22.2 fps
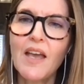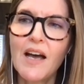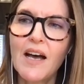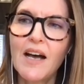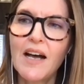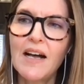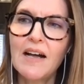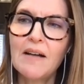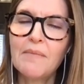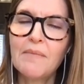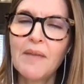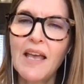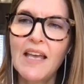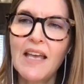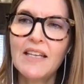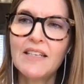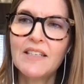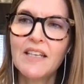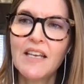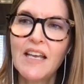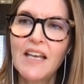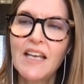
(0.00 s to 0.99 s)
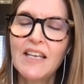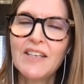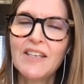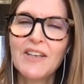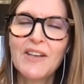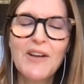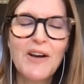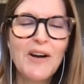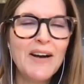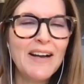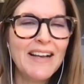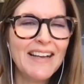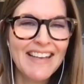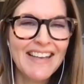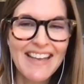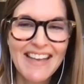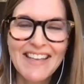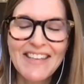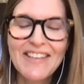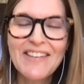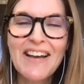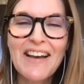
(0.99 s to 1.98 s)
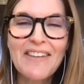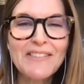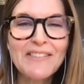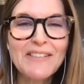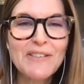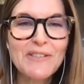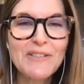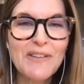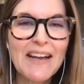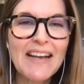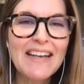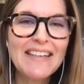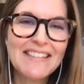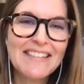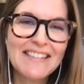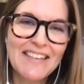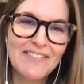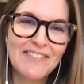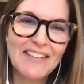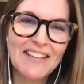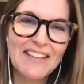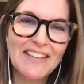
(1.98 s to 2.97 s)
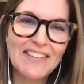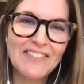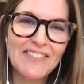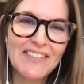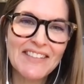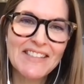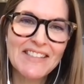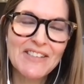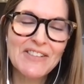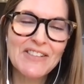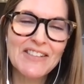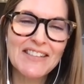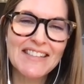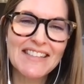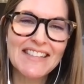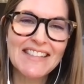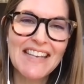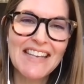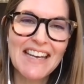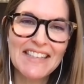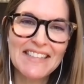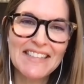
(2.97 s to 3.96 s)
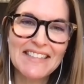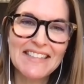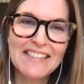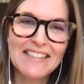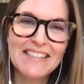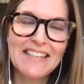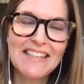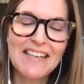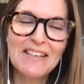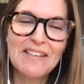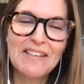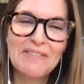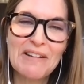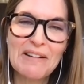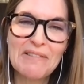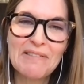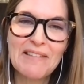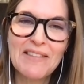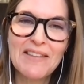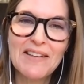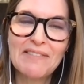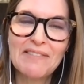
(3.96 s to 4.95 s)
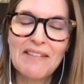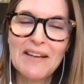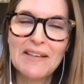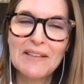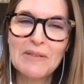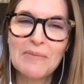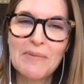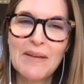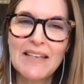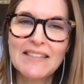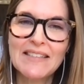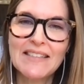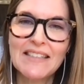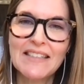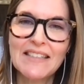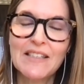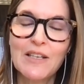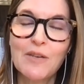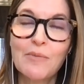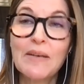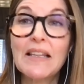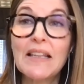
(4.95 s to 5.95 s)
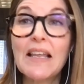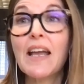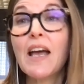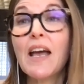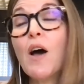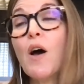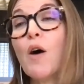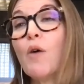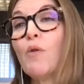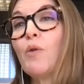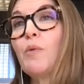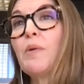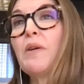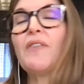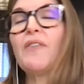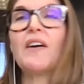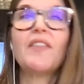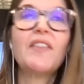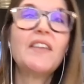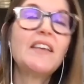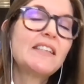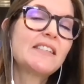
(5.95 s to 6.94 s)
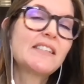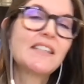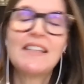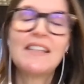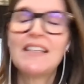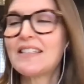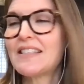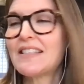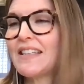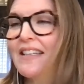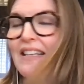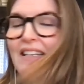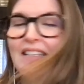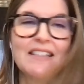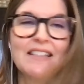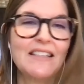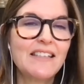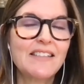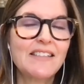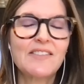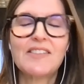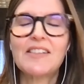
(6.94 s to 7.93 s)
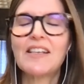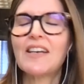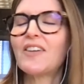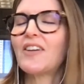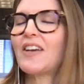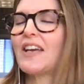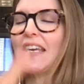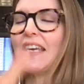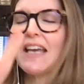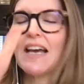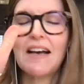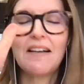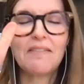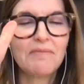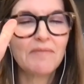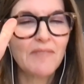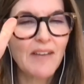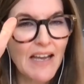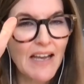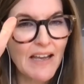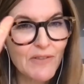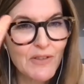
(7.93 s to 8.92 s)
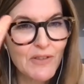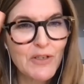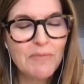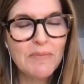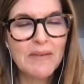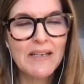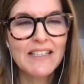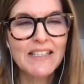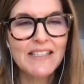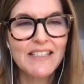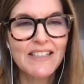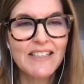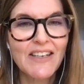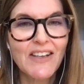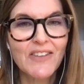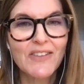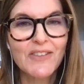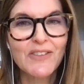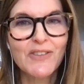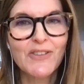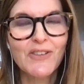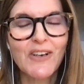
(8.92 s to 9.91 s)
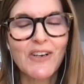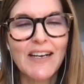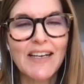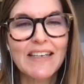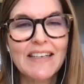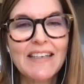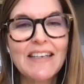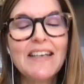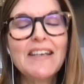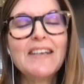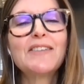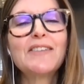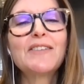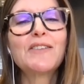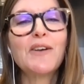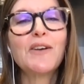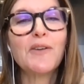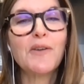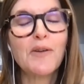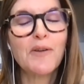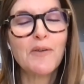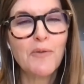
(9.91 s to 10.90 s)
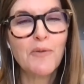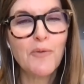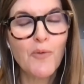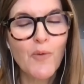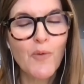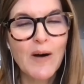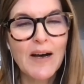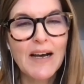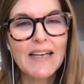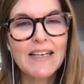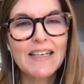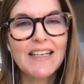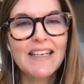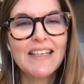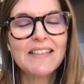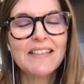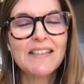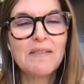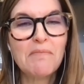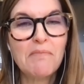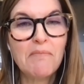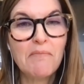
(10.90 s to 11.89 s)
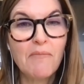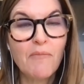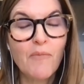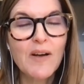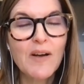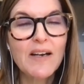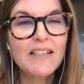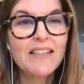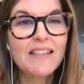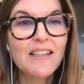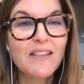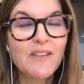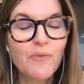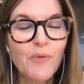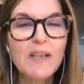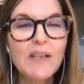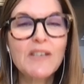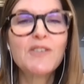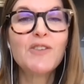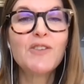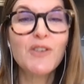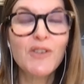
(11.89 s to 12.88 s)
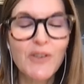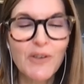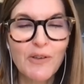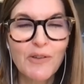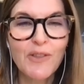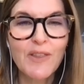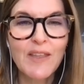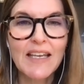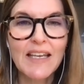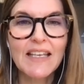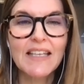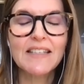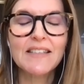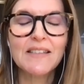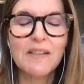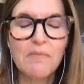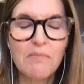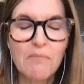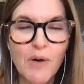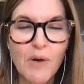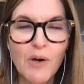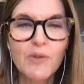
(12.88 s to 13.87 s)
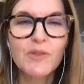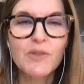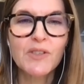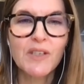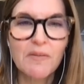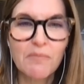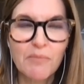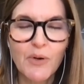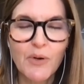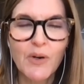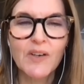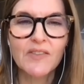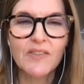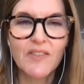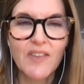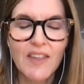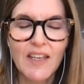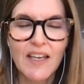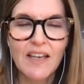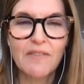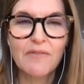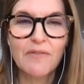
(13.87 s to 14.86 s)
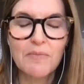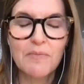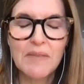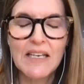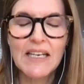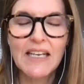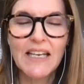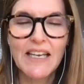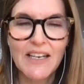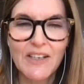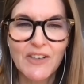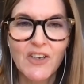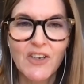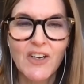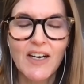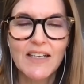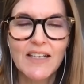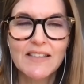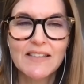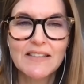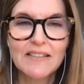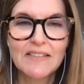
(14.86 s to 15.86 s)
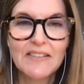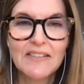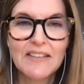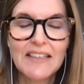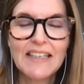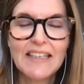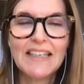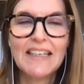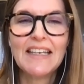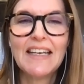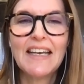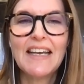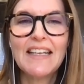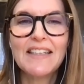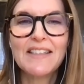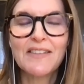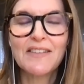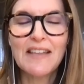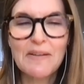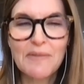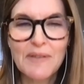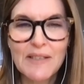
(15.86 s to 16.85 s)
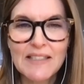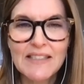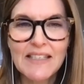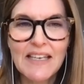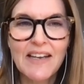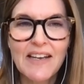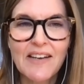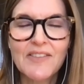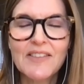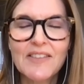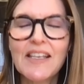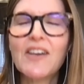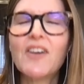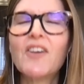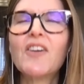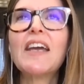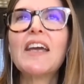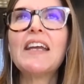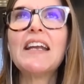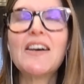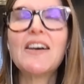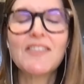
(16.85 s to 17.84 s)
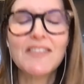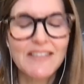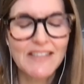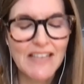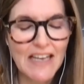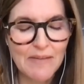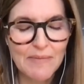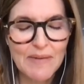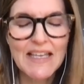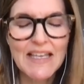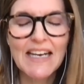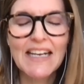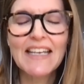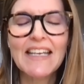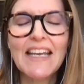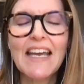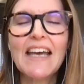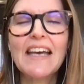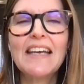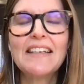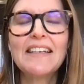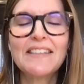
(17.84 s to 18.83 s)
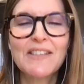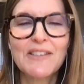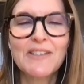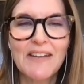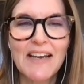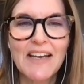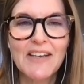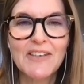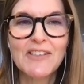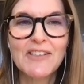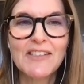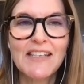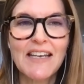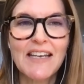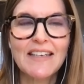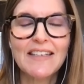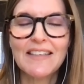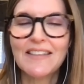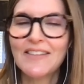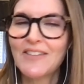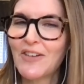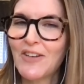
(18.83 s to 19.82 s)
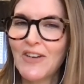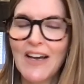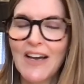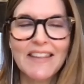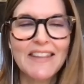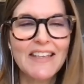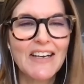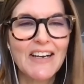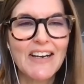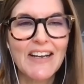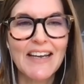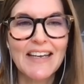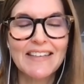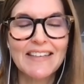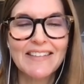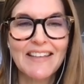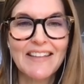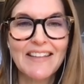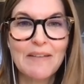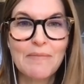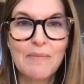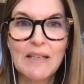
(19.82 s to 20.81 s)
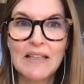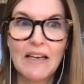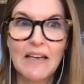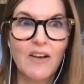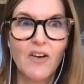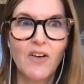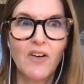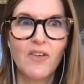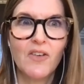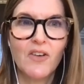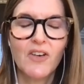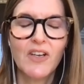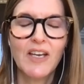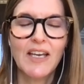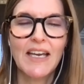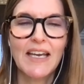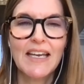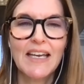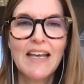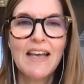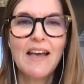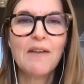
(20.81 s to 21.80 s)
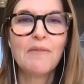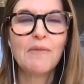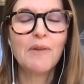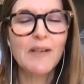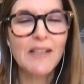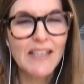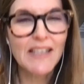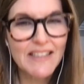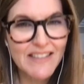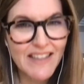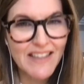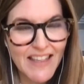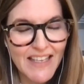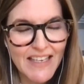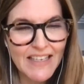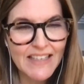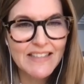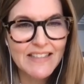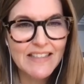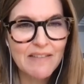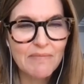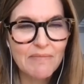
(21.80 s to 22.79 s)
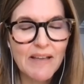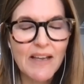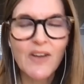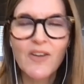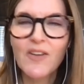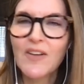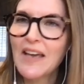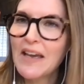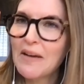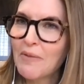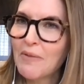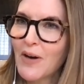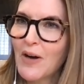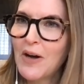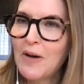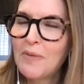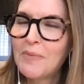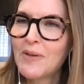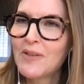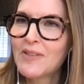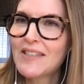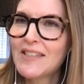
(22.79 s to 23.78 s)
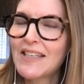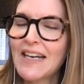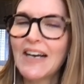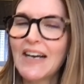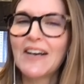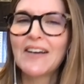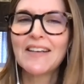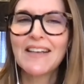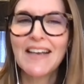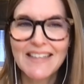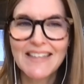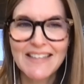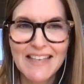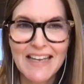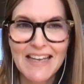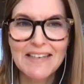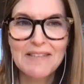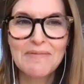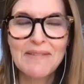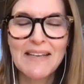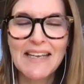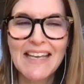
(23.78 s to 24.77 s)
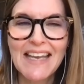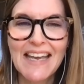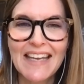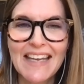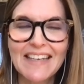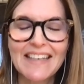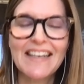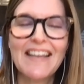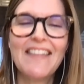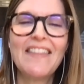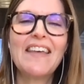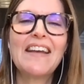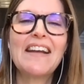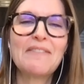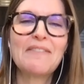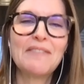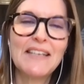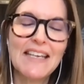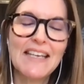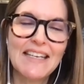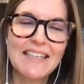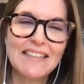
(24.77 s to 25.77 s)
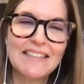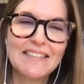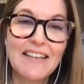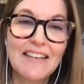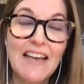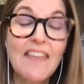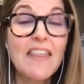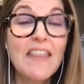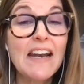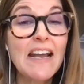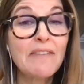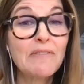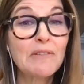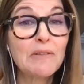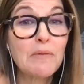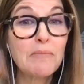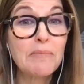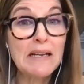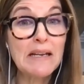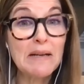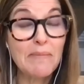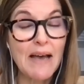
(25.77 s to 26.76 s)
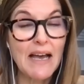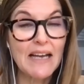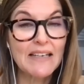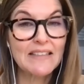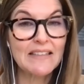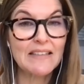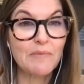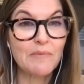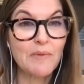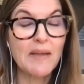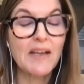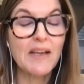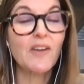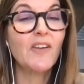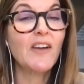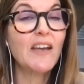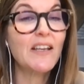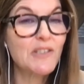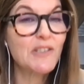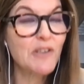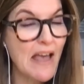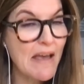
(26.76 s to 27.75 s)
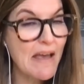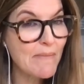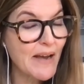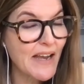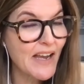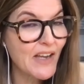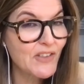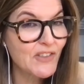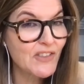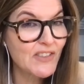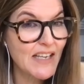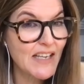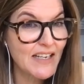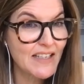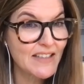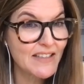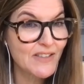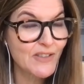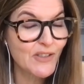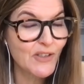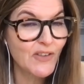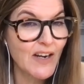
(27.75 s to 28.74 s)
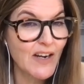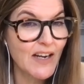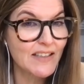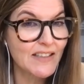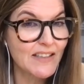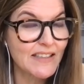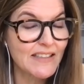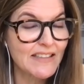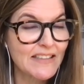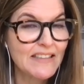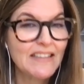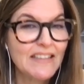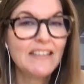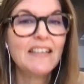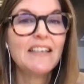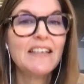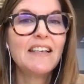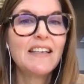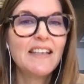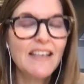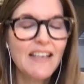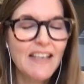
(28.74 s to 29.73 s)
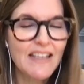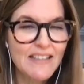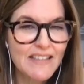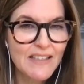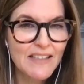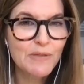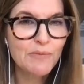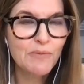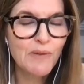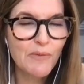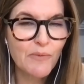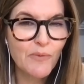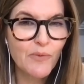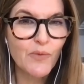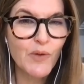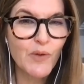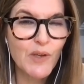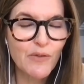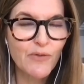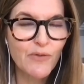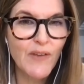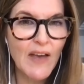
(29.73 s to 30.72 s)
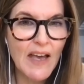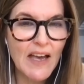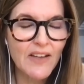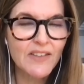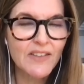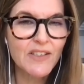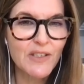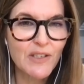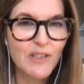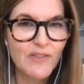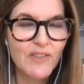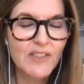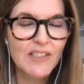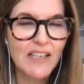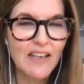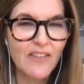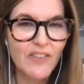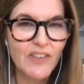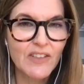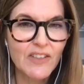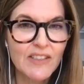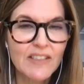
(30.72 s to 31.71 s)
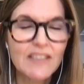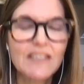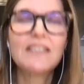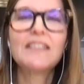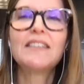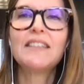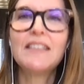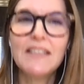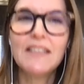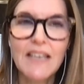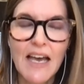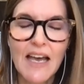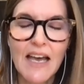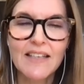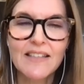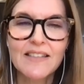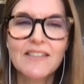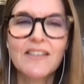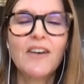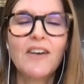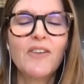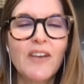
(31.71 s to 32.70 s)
And you know, you have to train some of the physicians and scientists that you work with on a regular basis because they'll be like, we found this and this and this and this. It's like, okay, yeah, I have 2 minutes to tell this story. So what do you think is the most important thing for me to get across? And so they would say it. I was like, okay, now tell me that again so I understand it. You're not there yet. And they'd be like, oh, okay. Well, it's this. And I'm like, okay, we're almost there. Say it to me again. And then I would get it. And then I would repeat it back to them. I'm like, okay, so am I understanding this correctly? Is this what you found and you discovered? Yes.